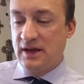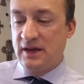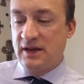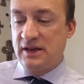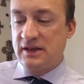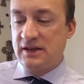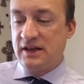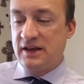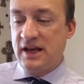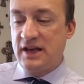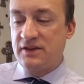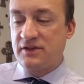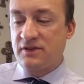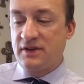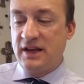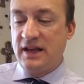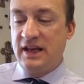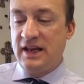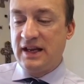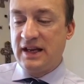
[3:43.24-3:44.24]
Today's
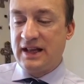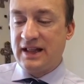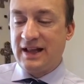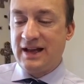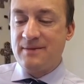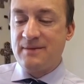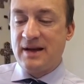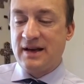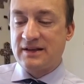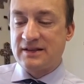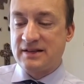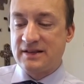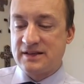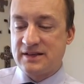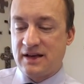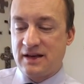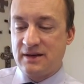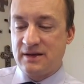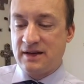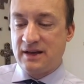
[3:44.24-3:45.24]
reading climaxes
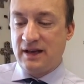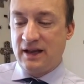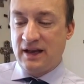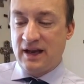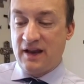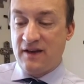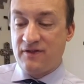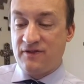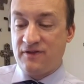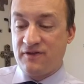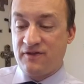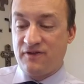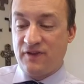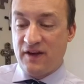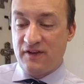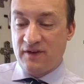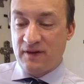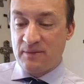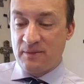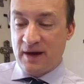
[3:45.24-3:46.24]
on in a
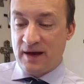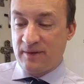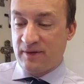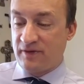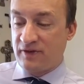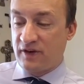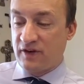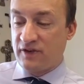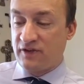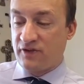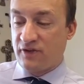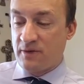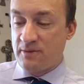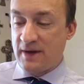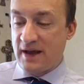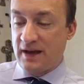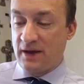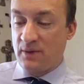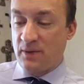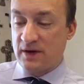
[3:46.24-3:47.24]
favorite Bible verse for
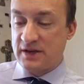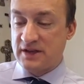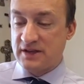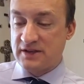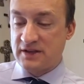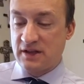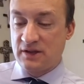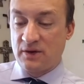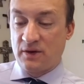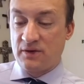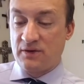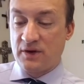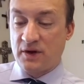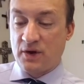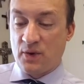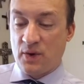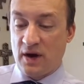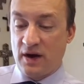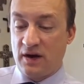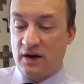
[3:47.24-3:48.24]
many. What does the Lord
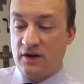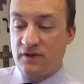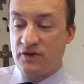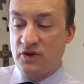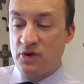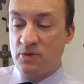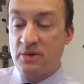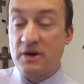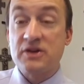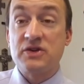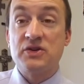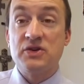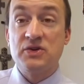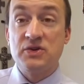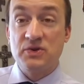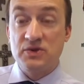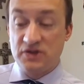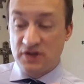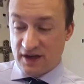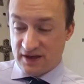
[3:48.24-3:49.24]
require of you but to do
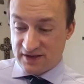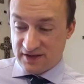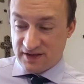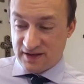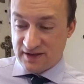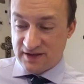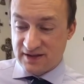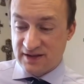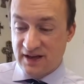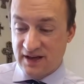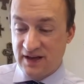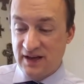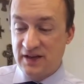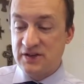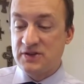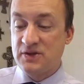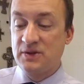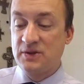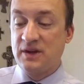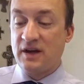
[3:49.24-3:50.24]
justice,
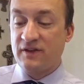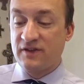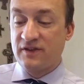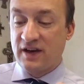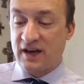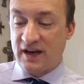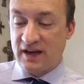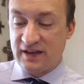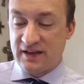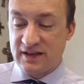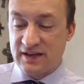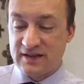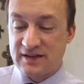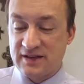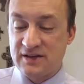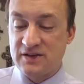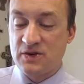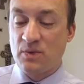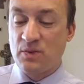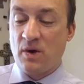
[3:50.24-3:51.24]
to love kindness,
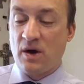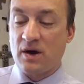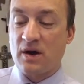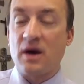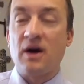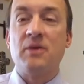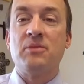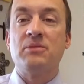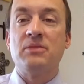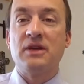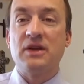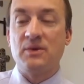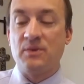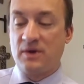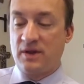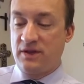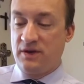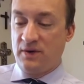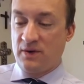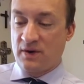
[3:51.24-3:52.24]
and to walk humbly
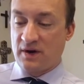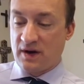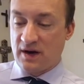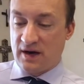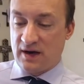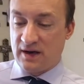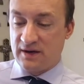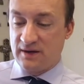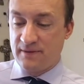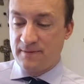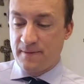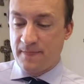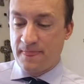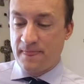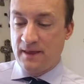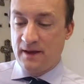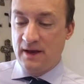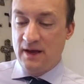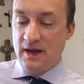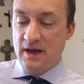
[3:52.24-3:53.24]
with your God?
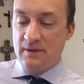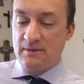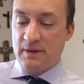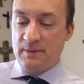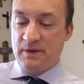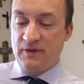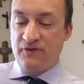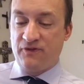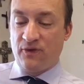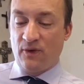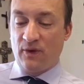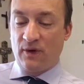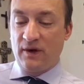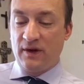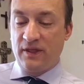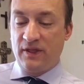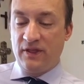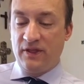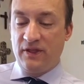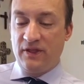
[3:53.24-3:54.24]
But before
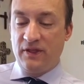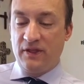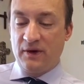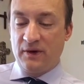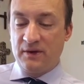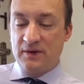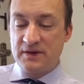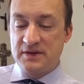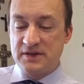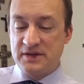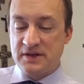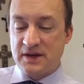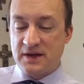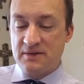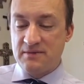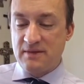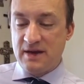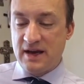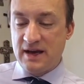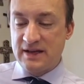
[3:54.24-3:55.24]
those
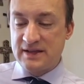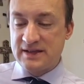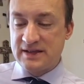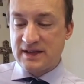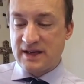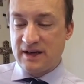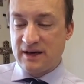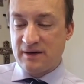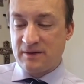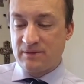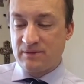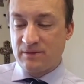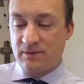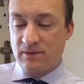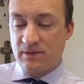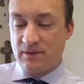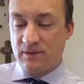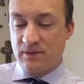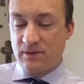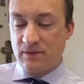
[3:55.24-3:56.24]
commands
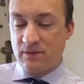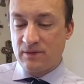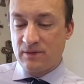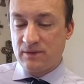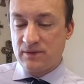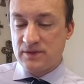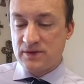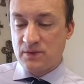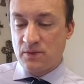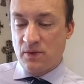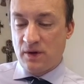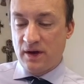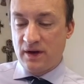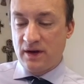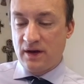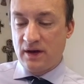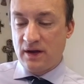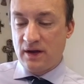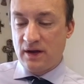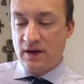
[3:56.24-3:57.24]
come,
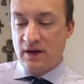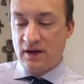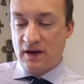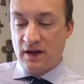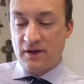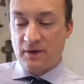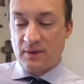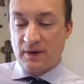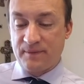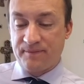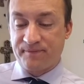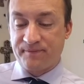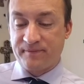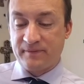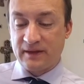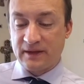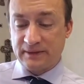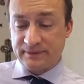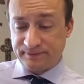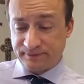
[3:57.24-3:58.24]
one another one.
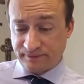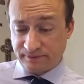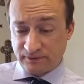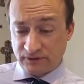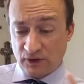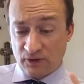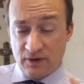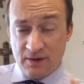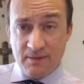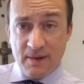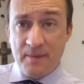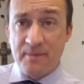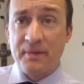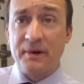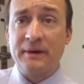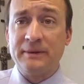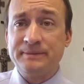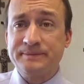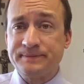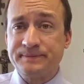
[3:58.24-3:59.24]
Remember.